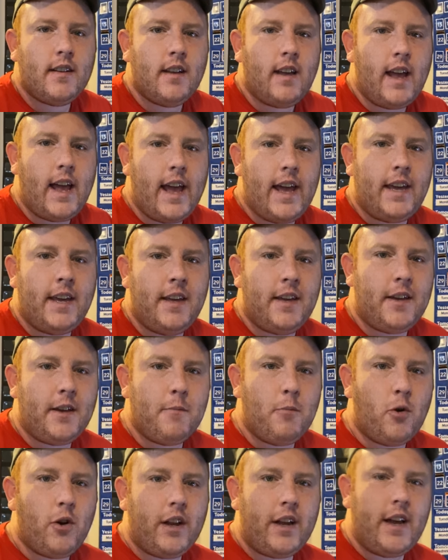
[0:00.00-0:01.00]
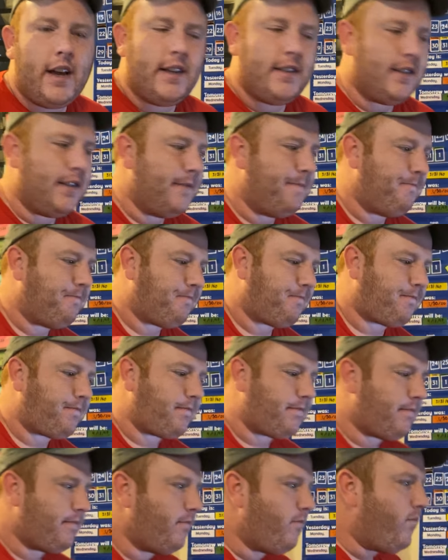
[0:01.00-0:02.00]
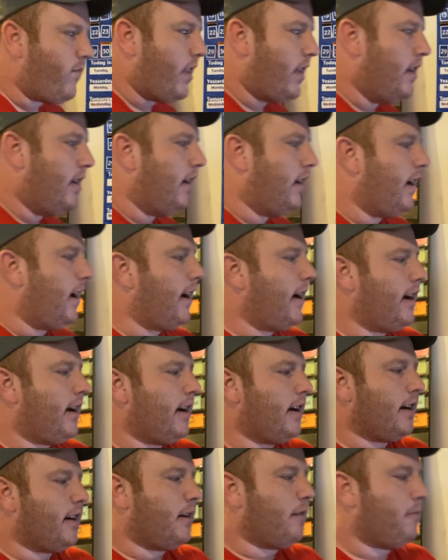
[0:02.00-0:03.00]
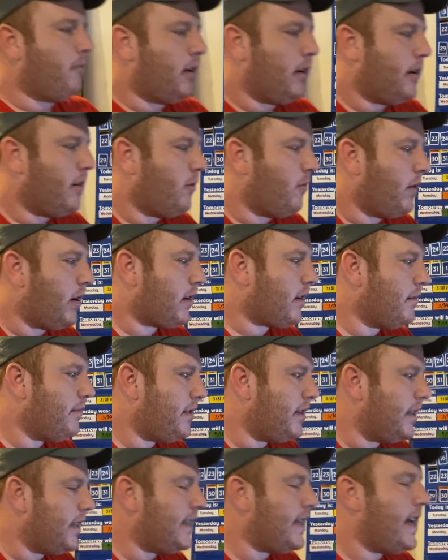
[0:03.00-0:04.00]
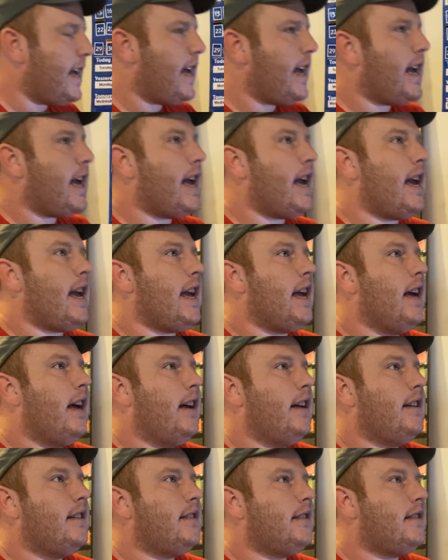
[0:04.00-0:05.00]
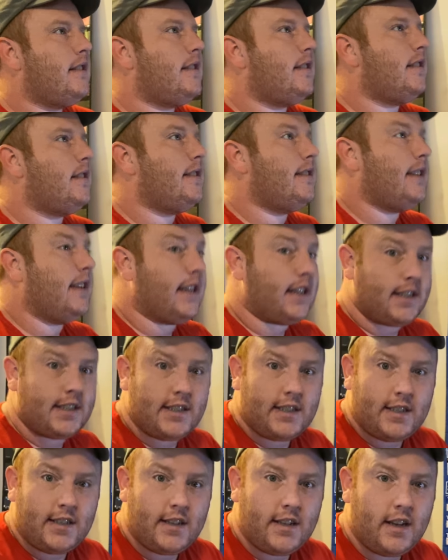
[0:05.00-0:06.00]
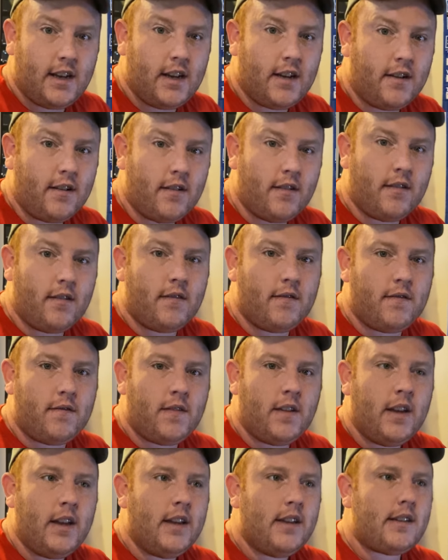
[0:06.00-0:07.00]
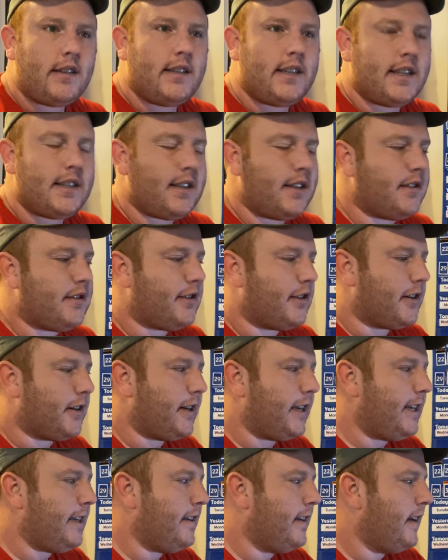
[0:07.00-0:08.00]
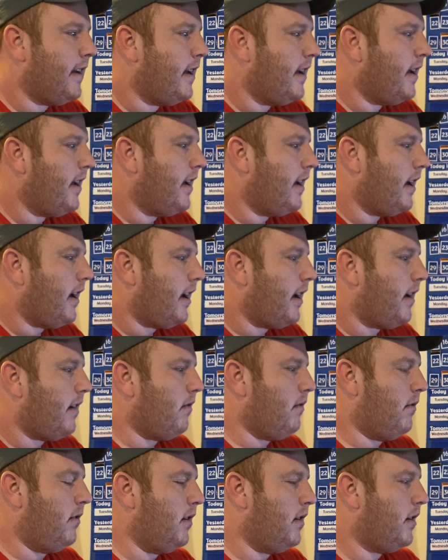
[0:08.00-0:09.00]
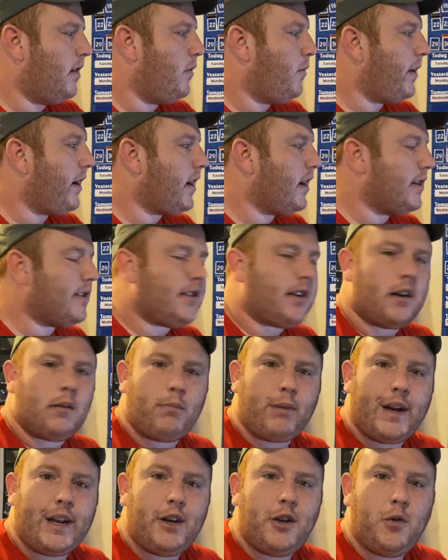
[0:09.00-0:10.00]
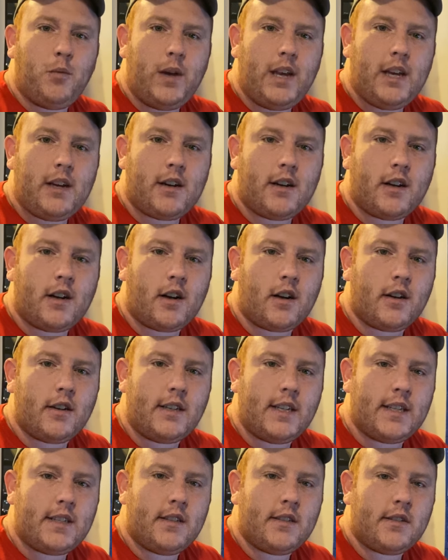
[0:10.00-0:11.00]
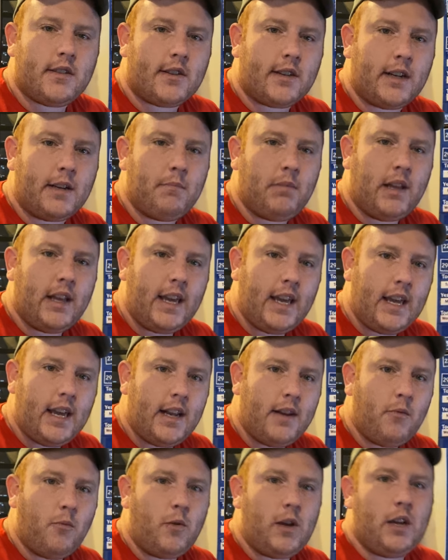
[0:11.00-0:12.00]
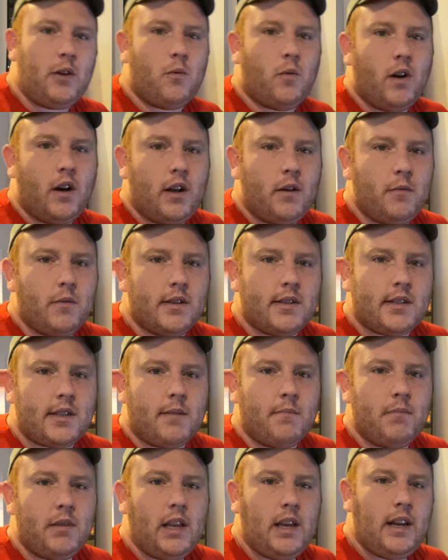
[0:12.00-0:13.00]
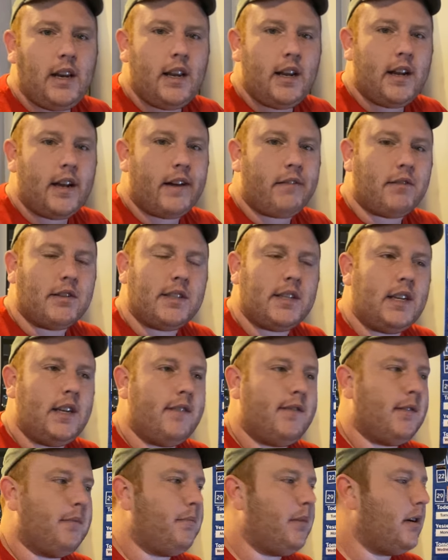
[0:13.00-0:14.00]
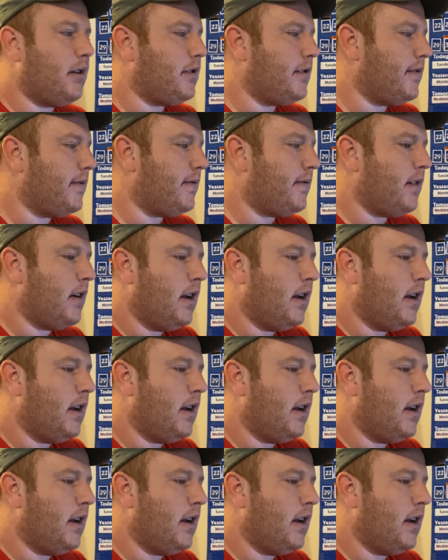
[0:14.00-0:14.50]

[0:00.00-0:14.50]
Hey, good morning, guys. Welcome to day 6 of distance learning. We are going to start a brand new week on our distance learning plan. Week 1 was completed. I received a bunch of